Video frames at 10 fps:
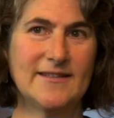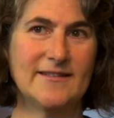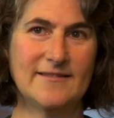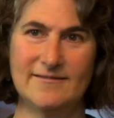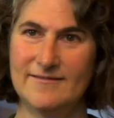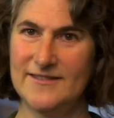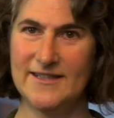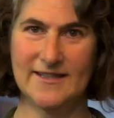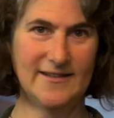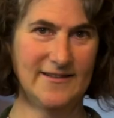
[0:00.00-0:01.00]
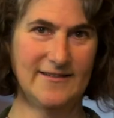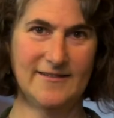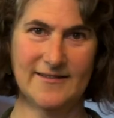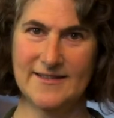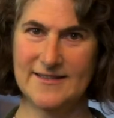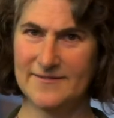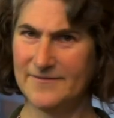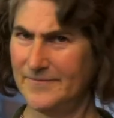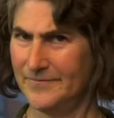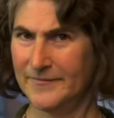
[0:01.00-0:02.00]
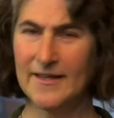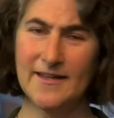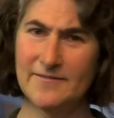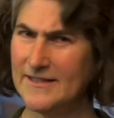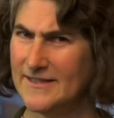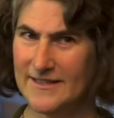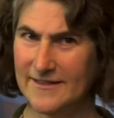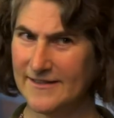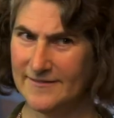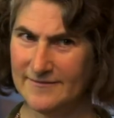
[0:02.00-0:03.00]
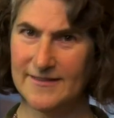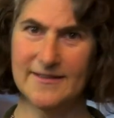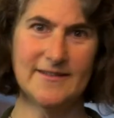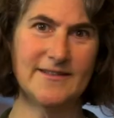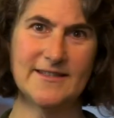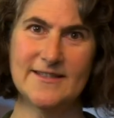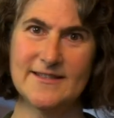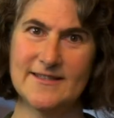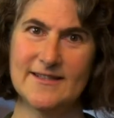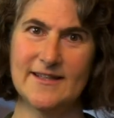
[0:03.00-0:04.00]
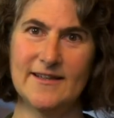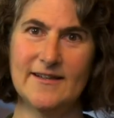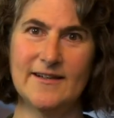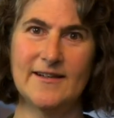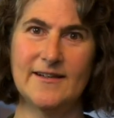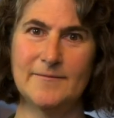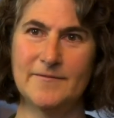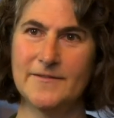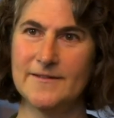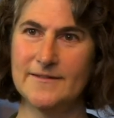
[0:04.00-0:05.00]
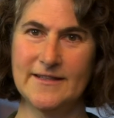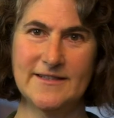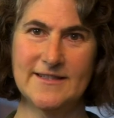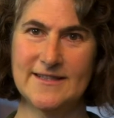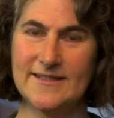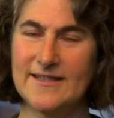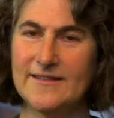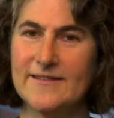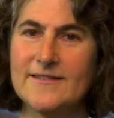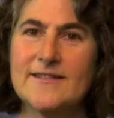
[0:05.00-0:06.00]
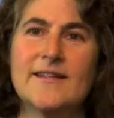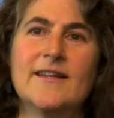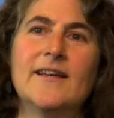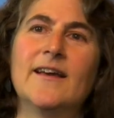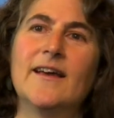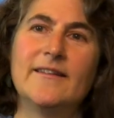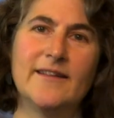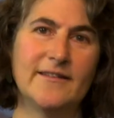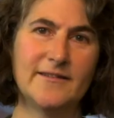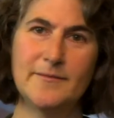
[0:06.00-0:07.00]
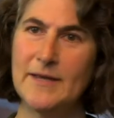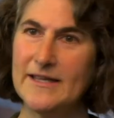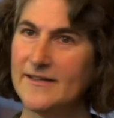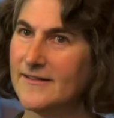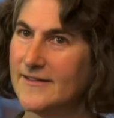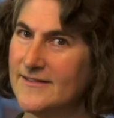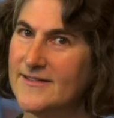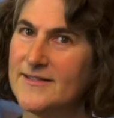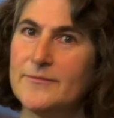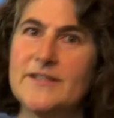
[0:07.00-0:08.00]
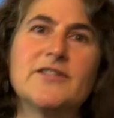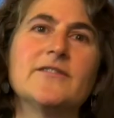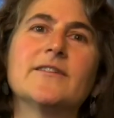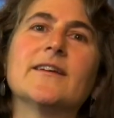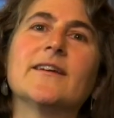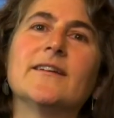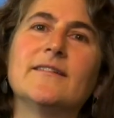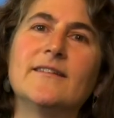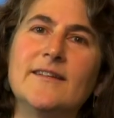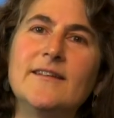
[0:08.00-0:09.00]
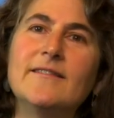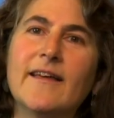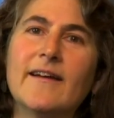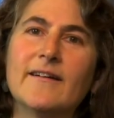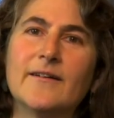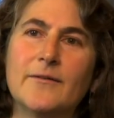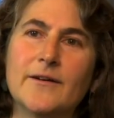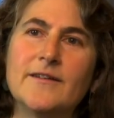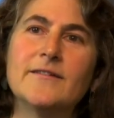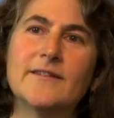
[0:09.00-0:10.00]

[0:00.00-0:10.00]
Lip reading: and chicken and all kinds of and vegetarian dishes for lunches and dinners. And then there are the baked goods, which you can eat there or you